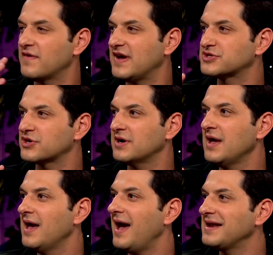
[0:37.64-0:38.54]
adventure,
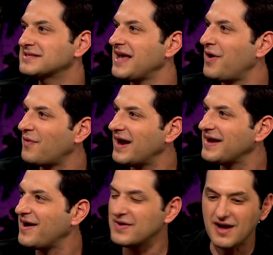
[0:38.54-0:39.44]
and it's out right
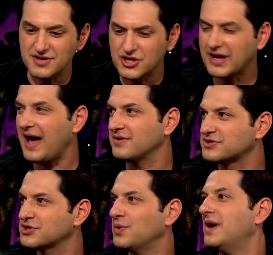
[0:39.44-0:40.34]
now on your
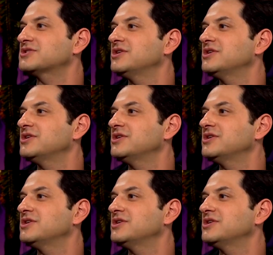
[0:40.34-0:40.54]
couch. You can watch